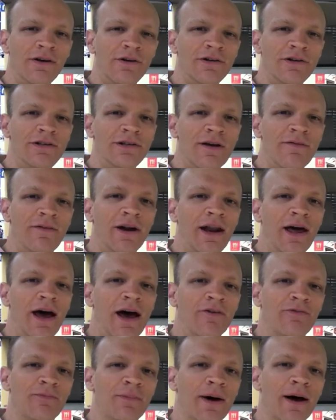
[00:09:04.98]
under
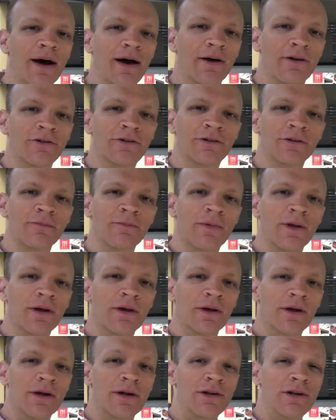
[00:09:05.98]
7.5 miles,
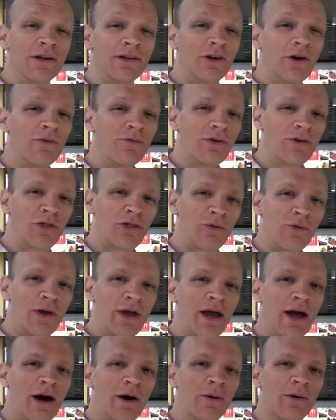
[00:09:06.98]
just over
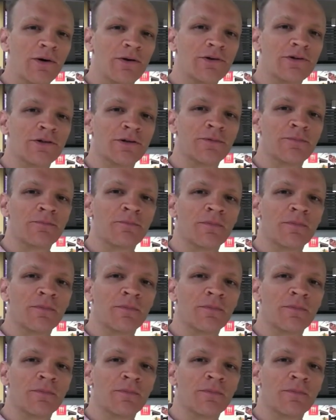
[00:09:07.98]
3 hours,